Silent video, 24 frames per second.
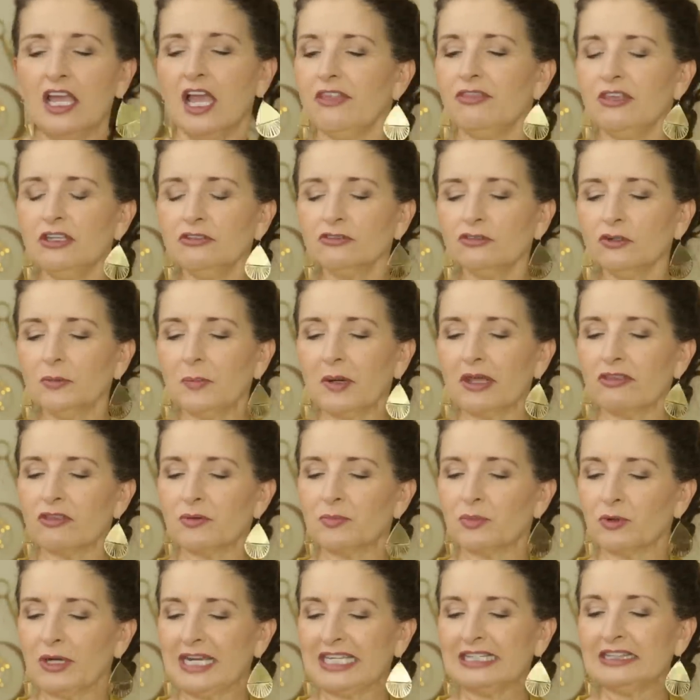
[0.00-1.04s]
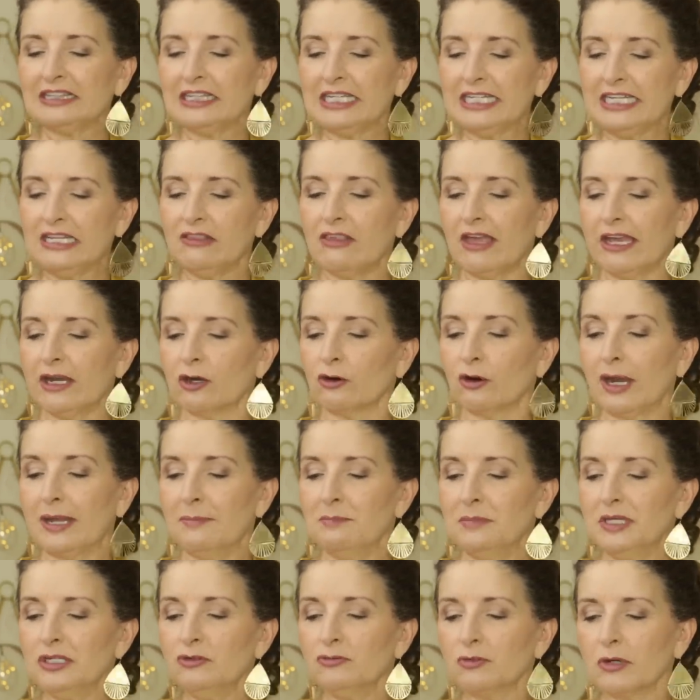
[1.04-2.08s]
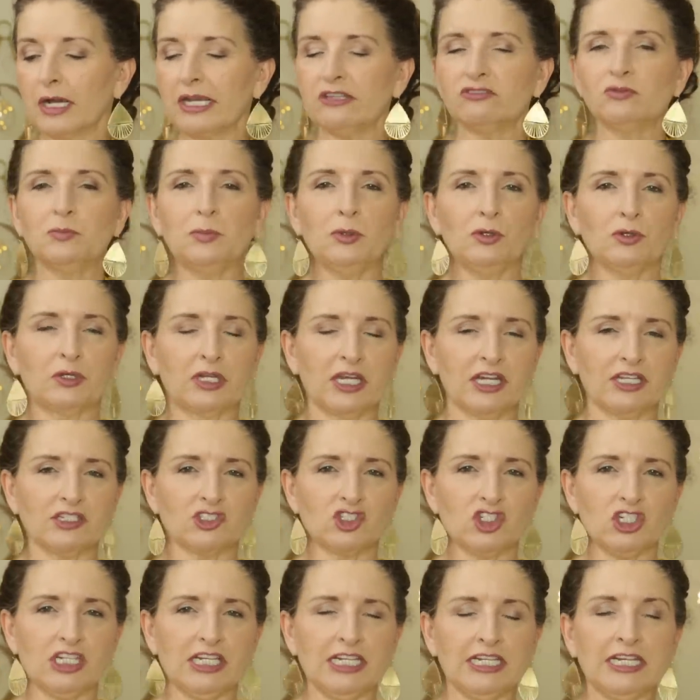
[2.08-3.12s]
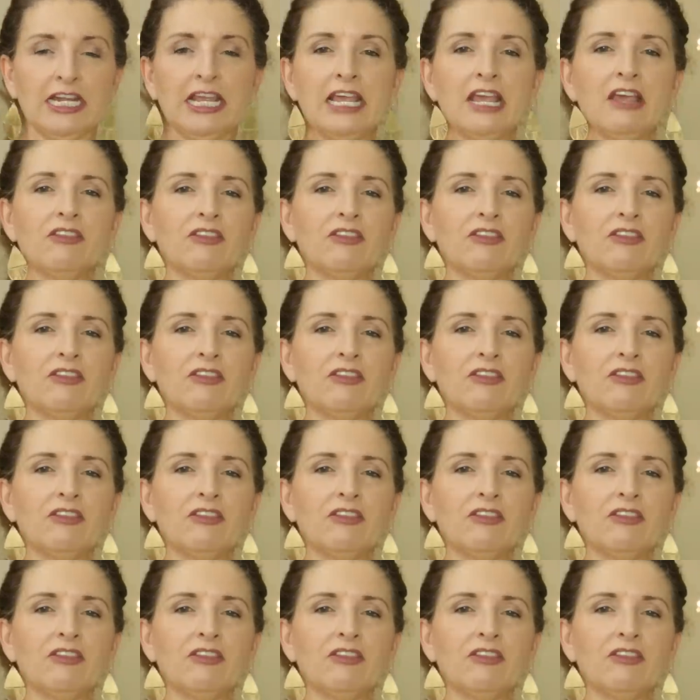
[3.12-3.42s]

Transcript: These are by the brand Lee. They are a mid-rise bootcut jean.